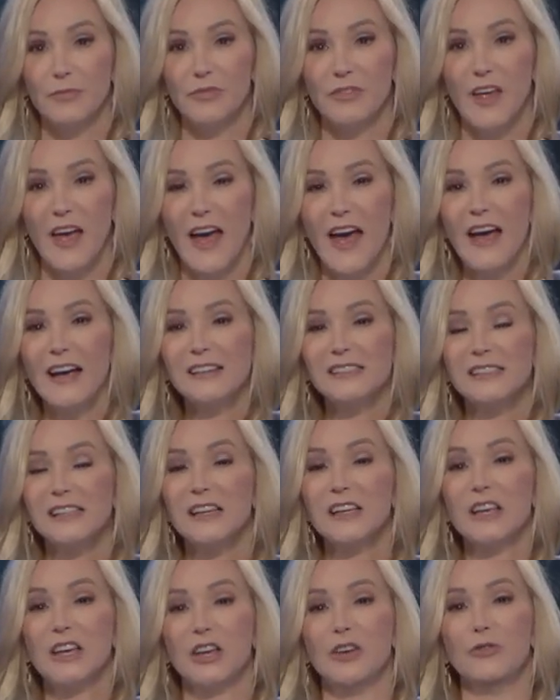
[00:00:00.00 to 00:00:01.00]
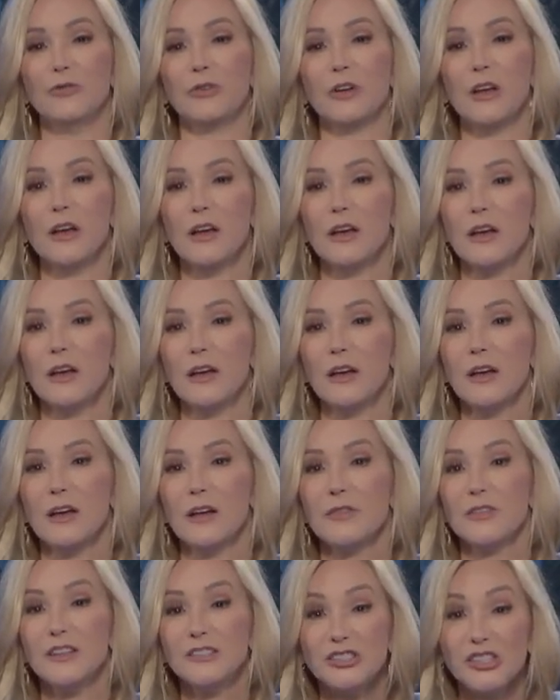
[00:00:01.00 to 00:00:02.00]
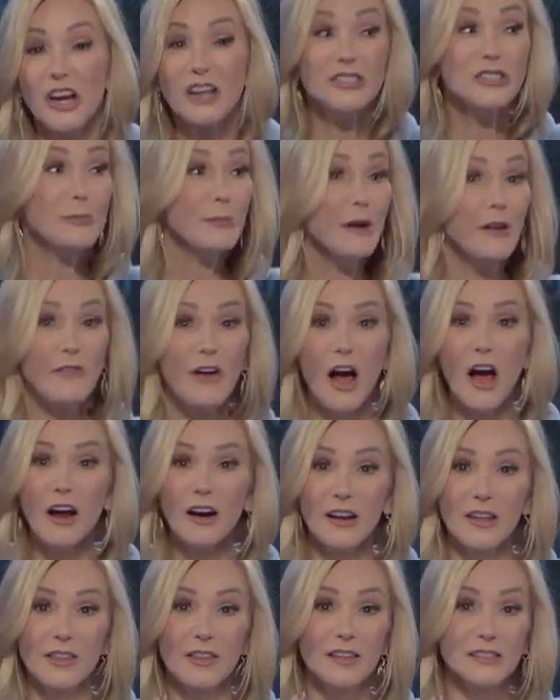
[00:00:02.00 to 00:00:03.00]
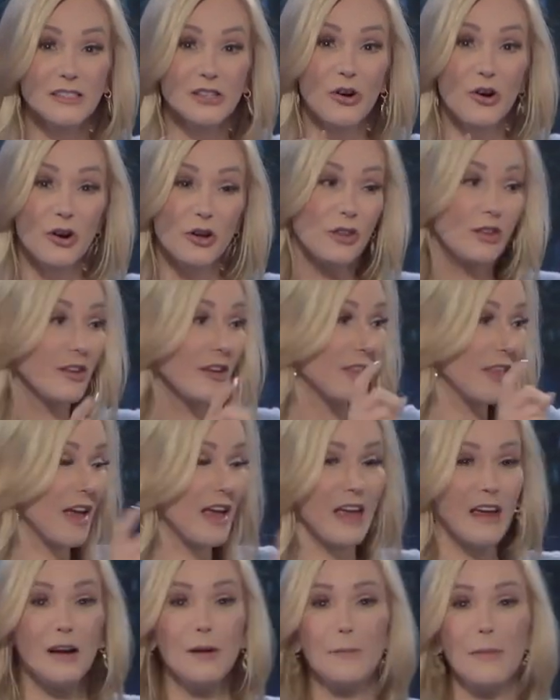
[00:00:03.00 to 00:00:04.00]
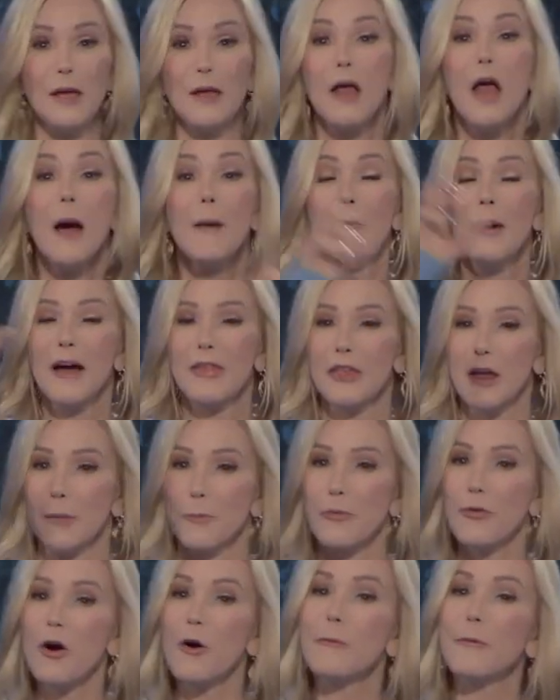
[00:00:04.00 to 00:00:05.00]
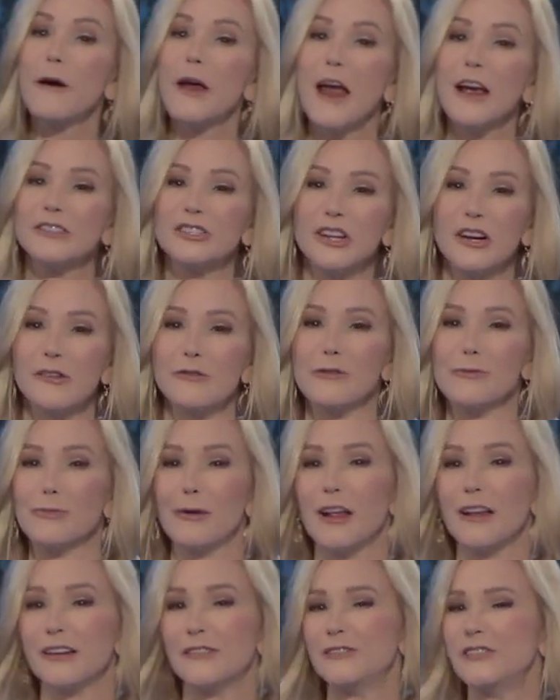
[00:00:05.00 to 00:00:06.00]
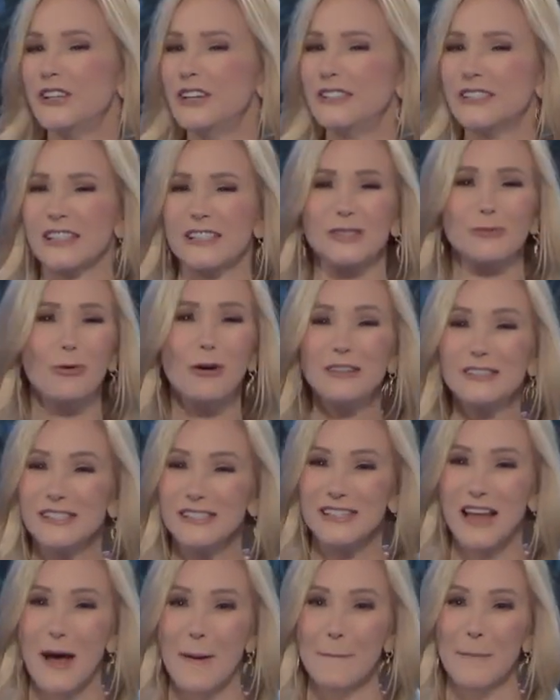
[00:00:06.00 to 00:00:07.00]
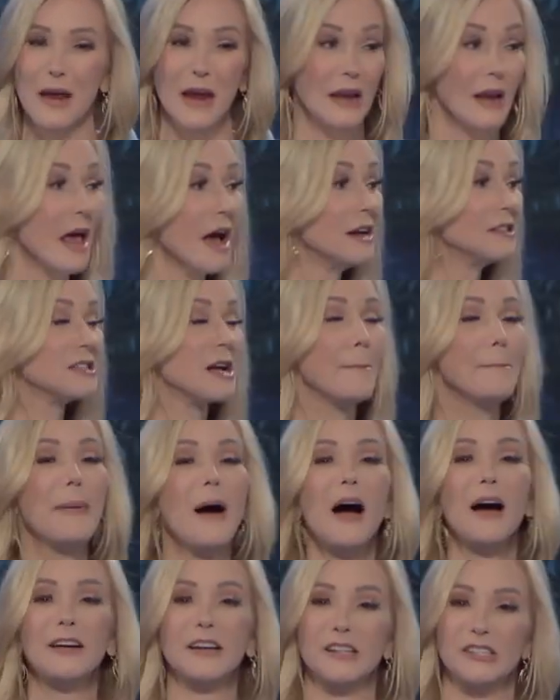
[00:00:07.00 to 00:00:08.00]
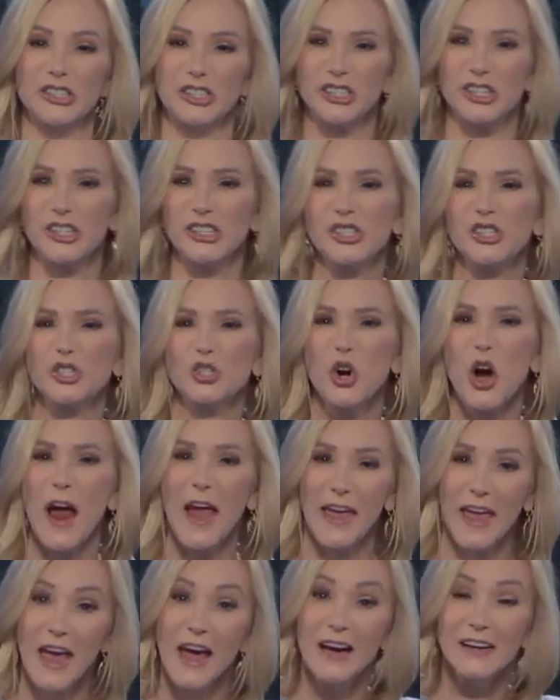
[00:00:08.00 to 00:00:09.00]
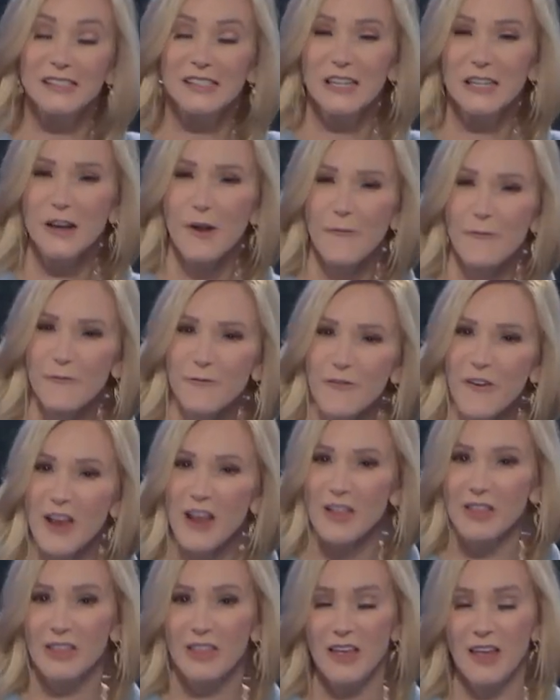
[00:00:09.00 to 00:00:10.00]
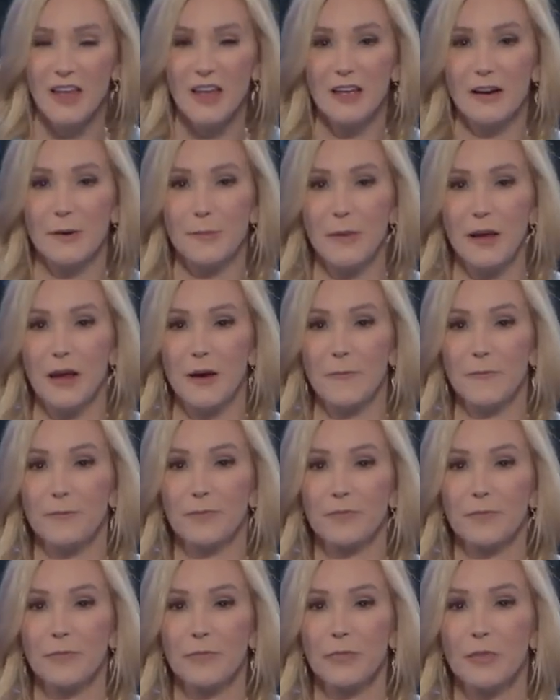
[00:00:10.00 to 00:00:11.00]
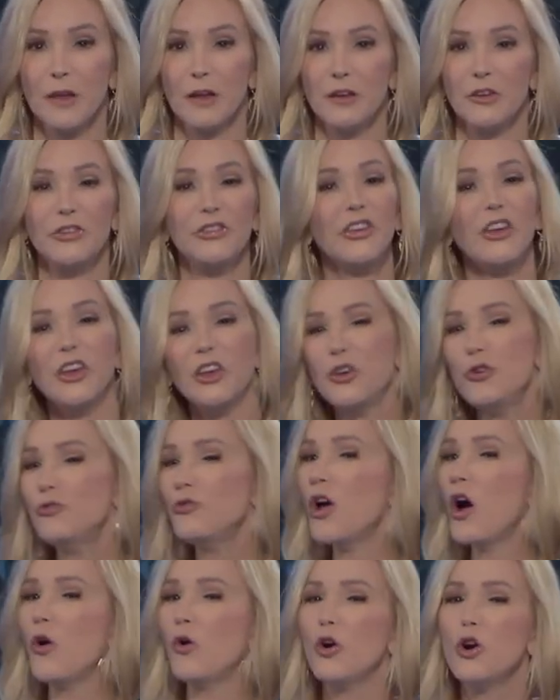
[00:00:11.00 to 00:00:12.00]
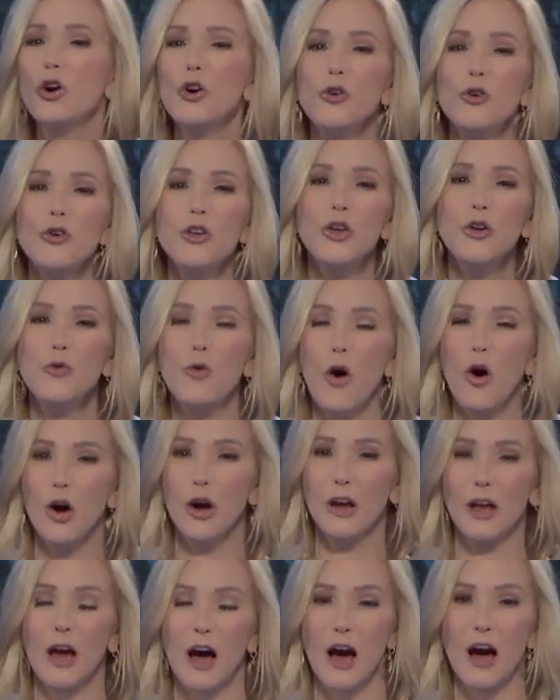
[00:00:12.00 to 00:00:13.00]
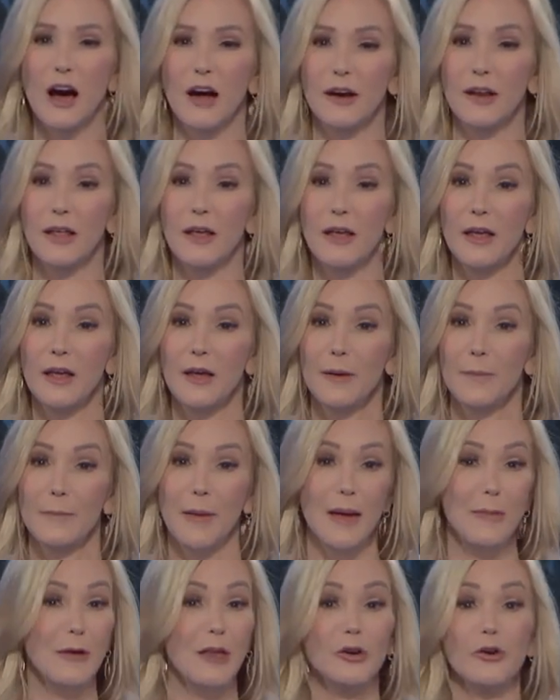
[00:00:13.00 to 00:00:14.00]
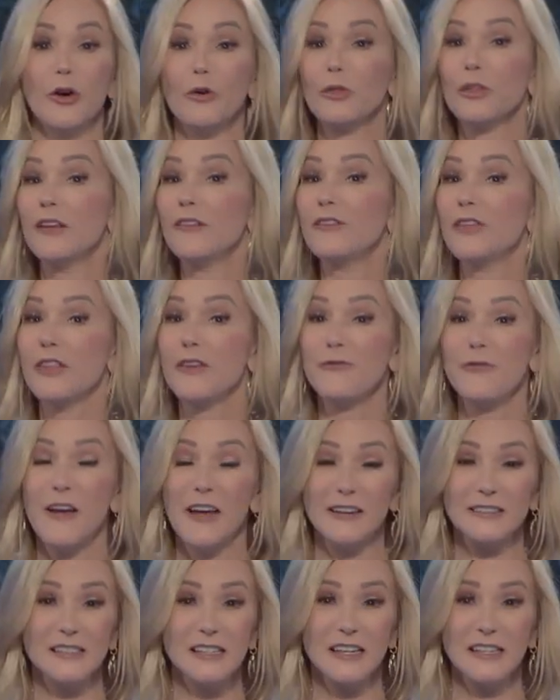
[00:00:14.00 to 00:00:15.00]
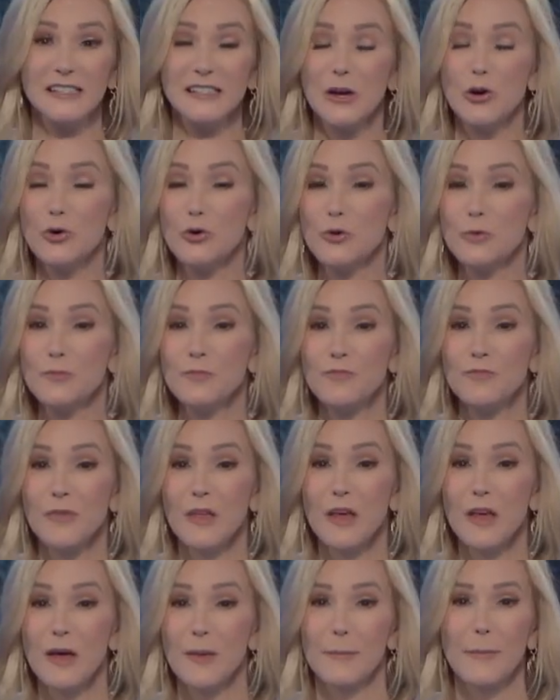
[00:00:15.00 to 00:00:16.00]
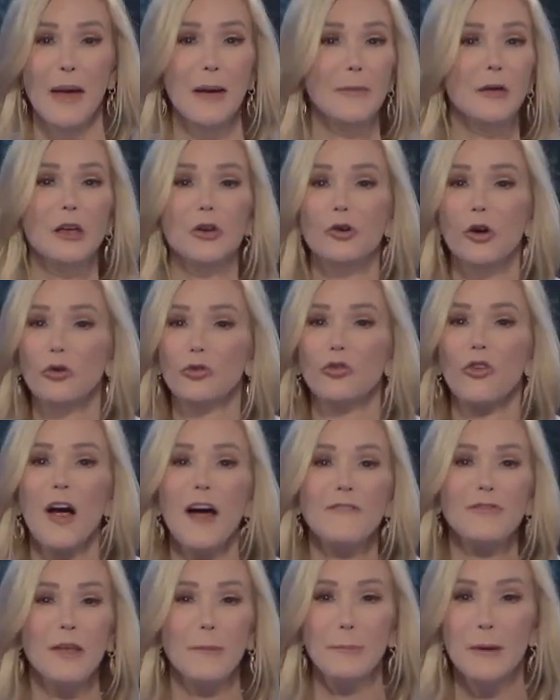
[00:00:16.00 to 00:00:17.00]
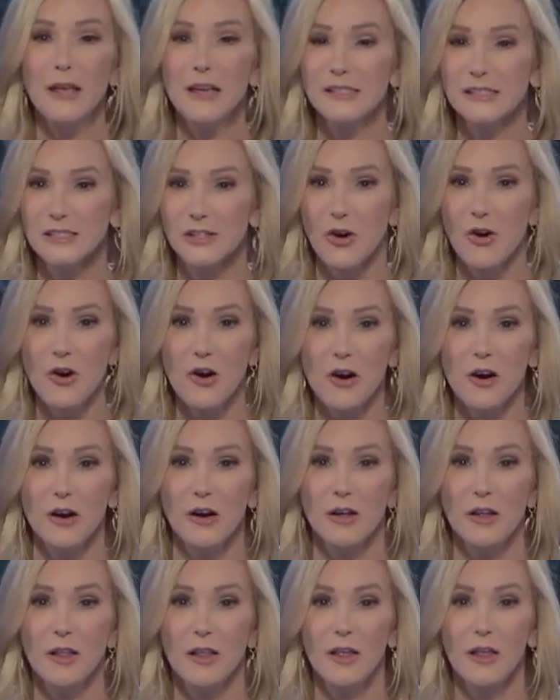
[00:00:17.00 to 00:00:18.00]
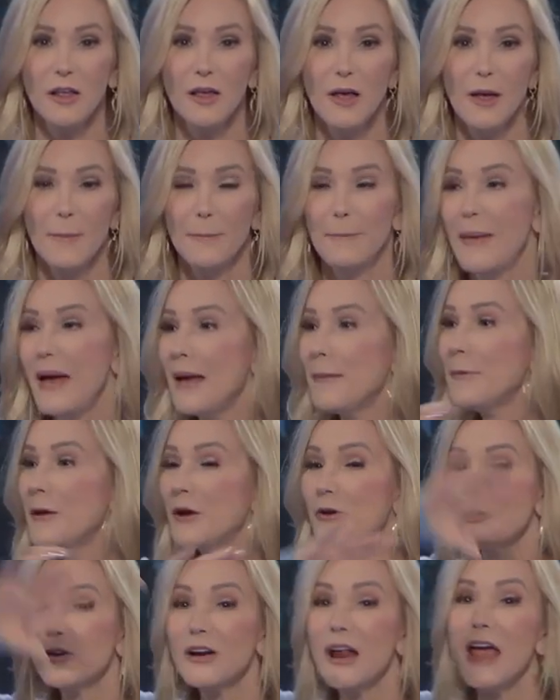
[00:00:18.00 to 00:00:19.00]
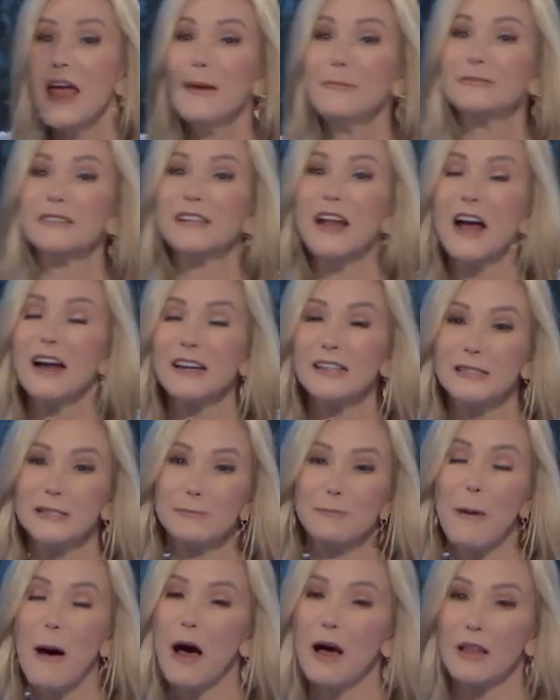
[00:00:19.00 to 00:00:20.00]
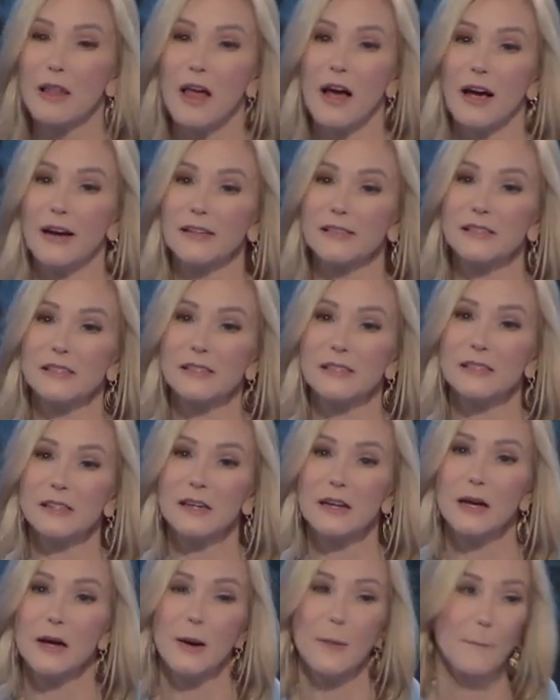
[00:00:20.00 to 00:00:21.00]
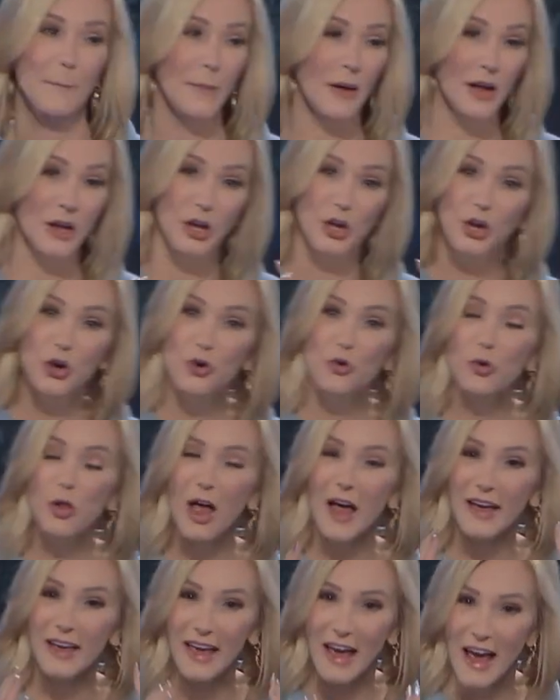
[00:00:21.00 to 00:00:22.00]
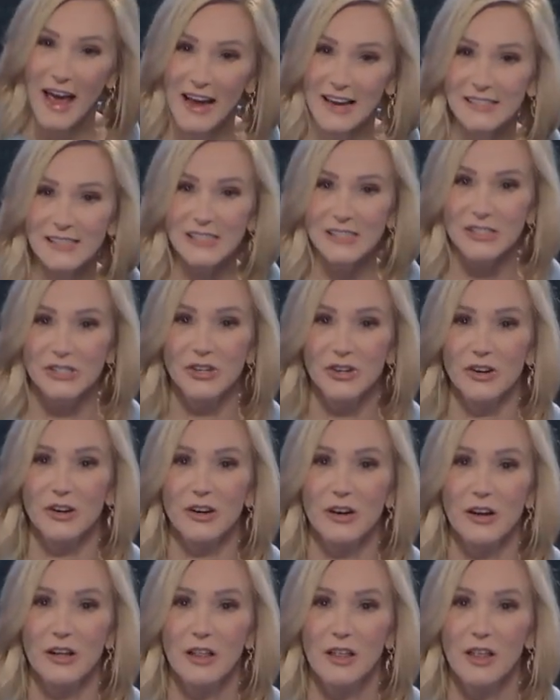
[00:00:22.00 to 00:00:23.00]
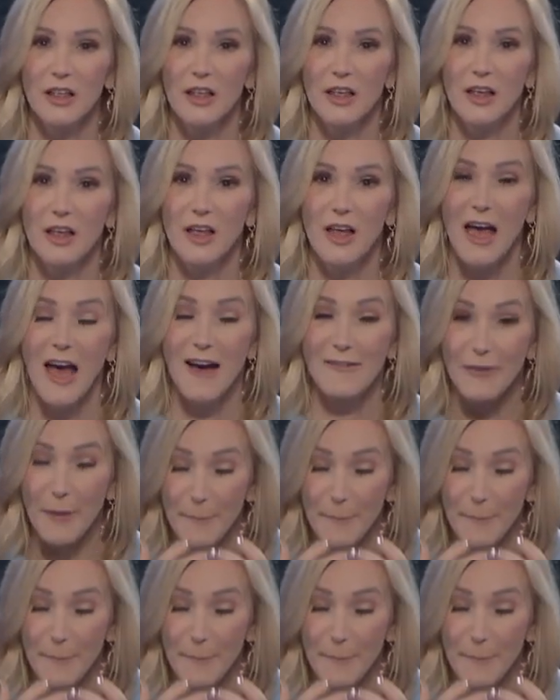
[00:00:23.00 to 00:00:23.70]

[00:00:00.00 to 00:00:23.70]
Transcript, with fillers: To execute the judgment of God in this earth to the enemy by the appropriation of the blood of Jesus. What does that mean? To punish, to strike, to defeat the enemy. You see, you know who you are in God. Maybe you don't live in the fanciest home. Maybe you don't drive the biggest car. Maybe your name's not in spotlights. But you, like Esther, have